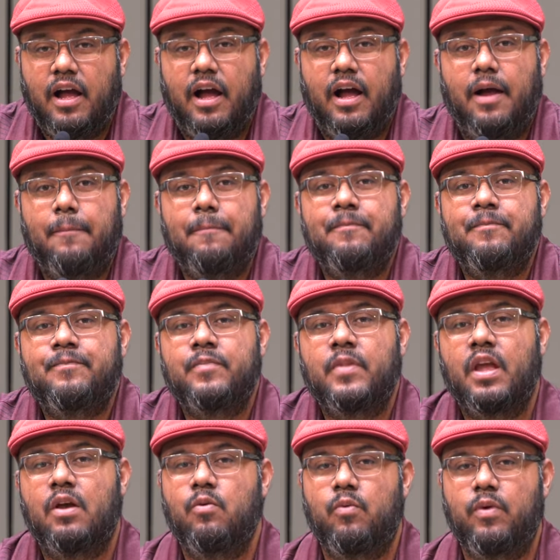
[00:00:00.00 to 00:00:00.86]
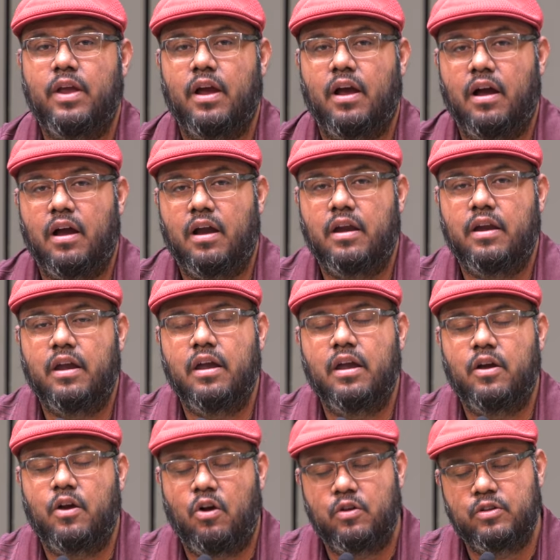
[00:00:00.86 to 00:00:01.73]
Um, we are
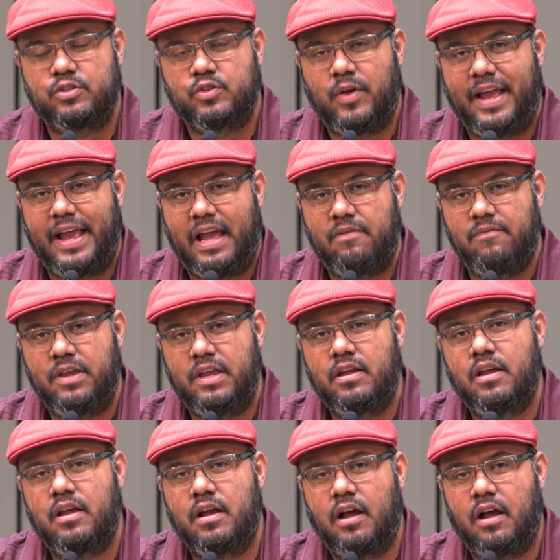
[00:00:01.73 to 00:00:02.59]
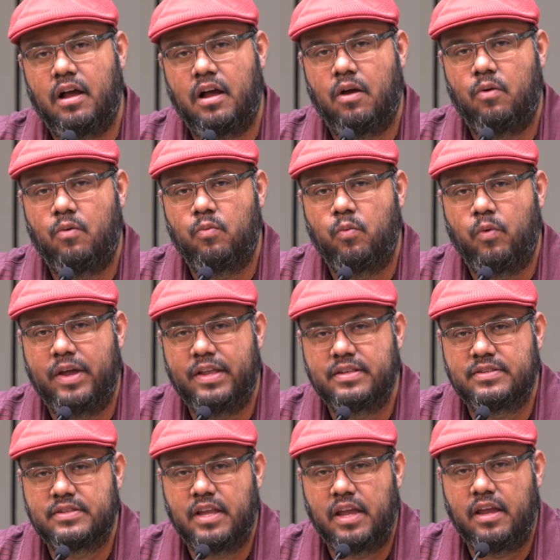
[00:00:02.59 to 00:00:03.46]
also having uh,
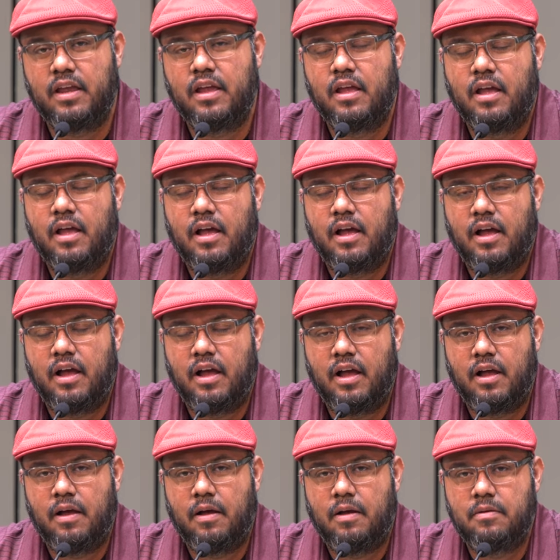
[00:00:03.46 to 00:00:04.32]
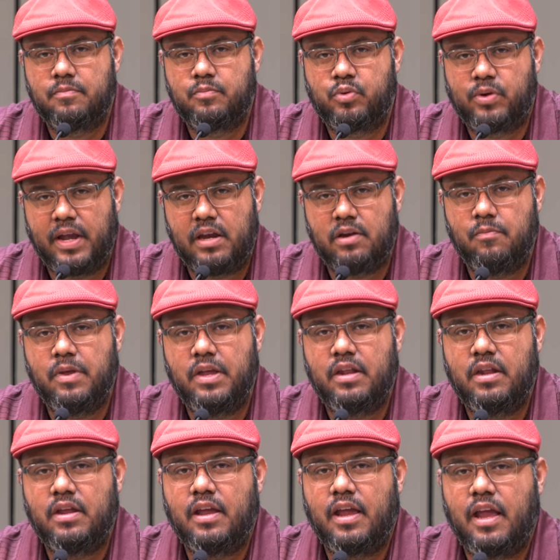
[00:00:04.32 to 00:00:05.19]
Wednesday uh, prayer
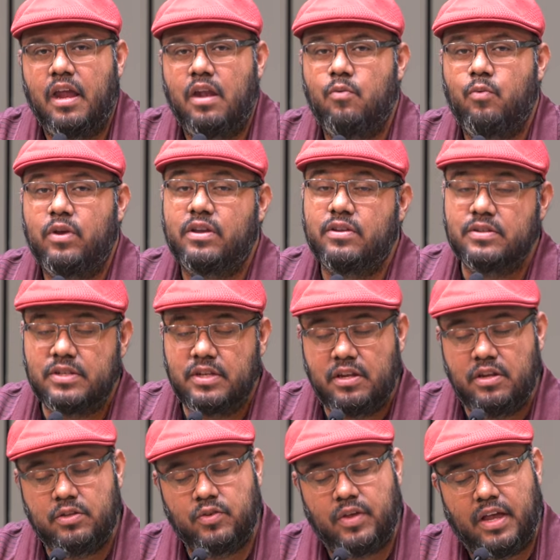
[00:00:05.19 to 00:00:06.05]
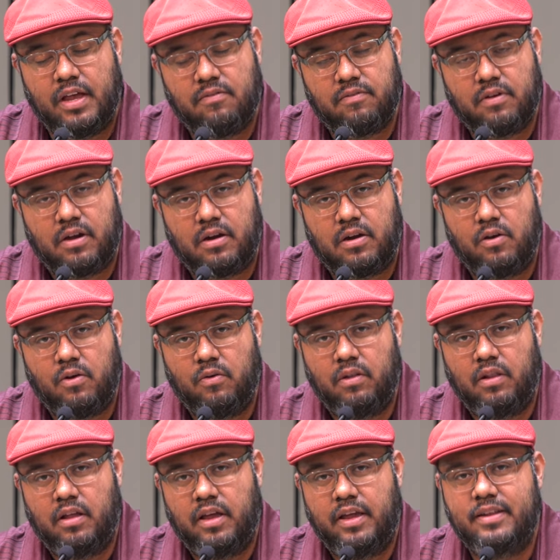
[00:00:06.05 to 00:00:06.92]
meeting, and we continue to have our
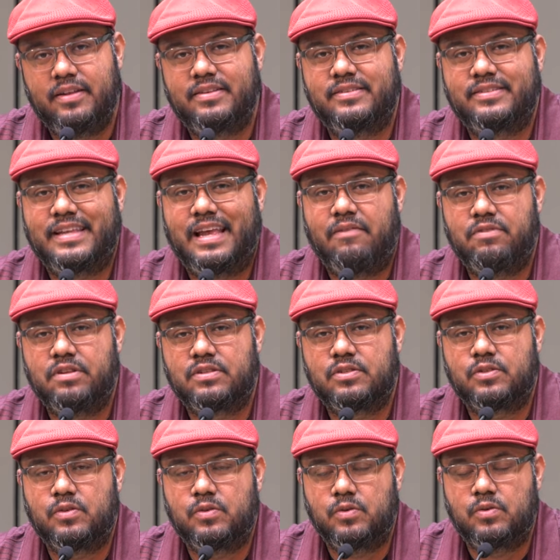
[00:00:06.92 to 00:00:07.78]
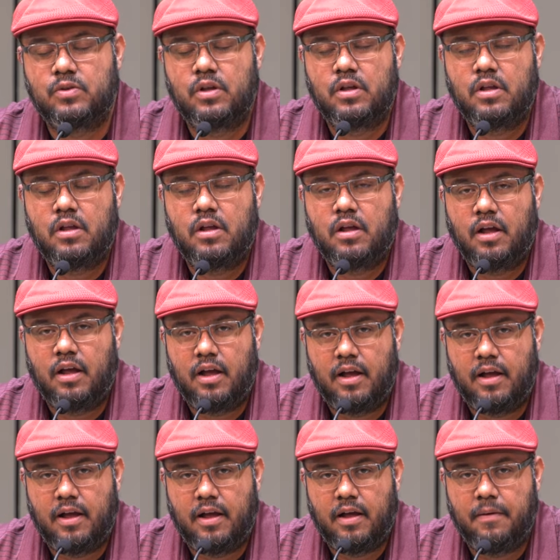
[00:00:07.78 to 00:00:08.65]
online Sabbath school
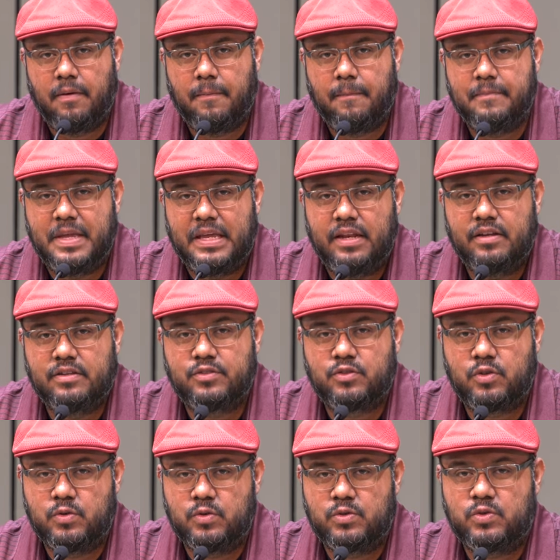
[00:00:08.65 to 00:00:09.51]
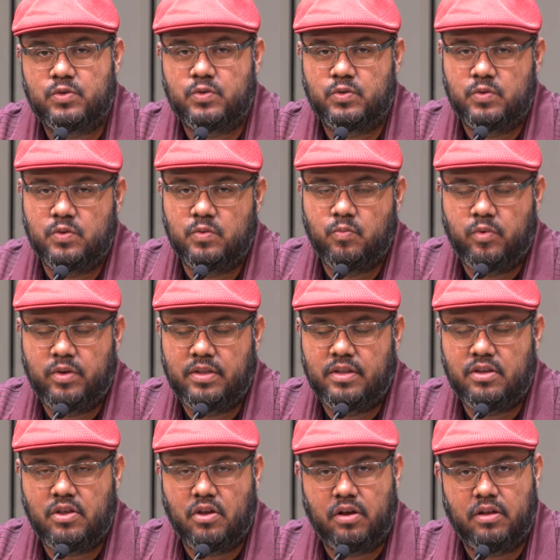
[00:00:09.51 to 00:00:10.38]
uh, meetings through Zoom
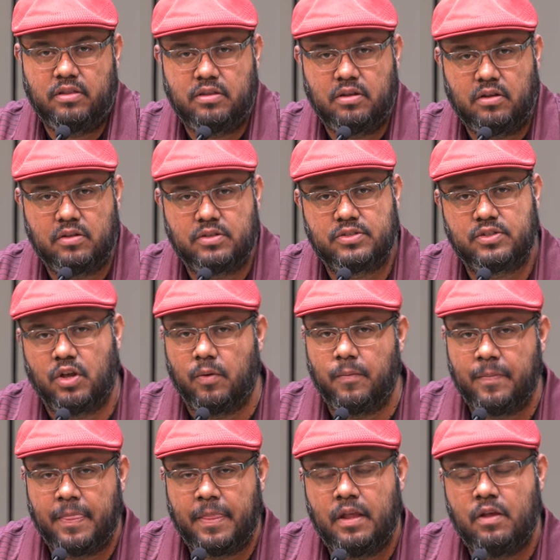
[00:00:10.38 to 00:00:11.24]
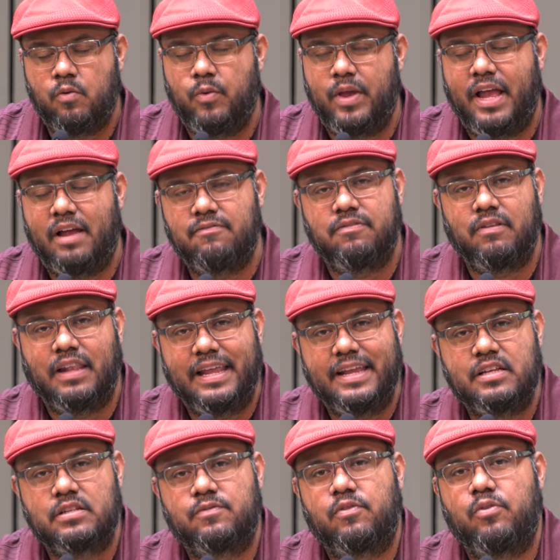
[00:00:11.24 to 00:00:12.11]
with the young adults. So we have
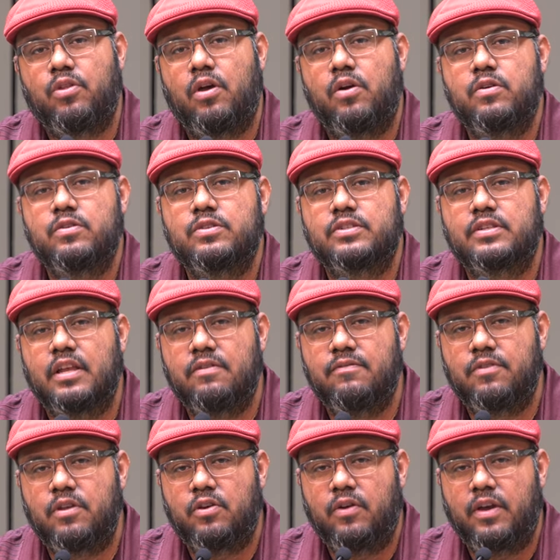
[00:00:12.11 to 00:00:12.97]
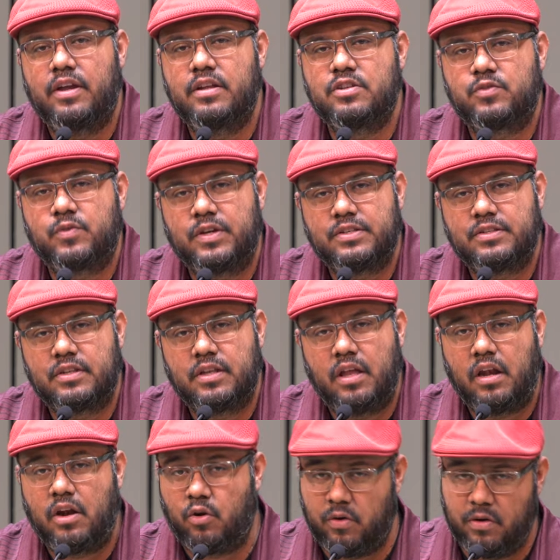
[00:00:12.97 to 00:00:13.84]
links for those if you're
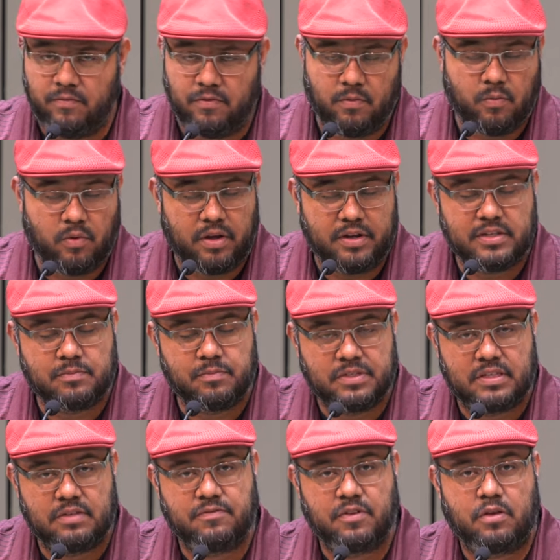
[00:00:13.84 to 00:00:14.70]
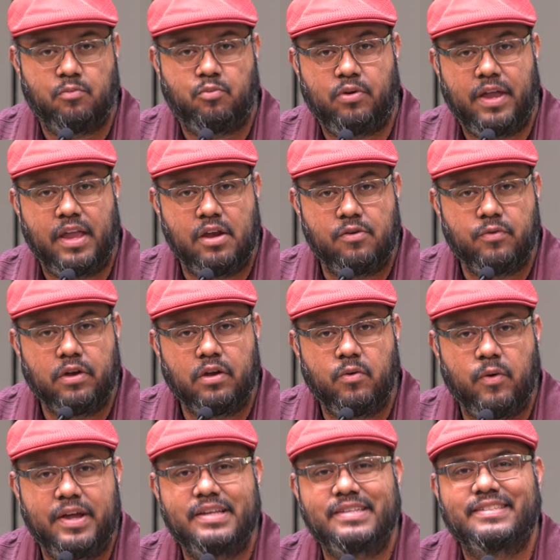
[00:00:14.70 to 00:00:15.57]
interested or if you want specific prayer
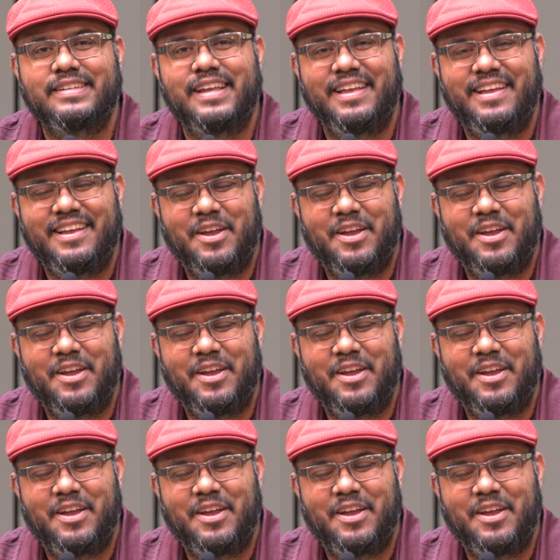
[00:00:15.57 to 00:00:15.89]
requests.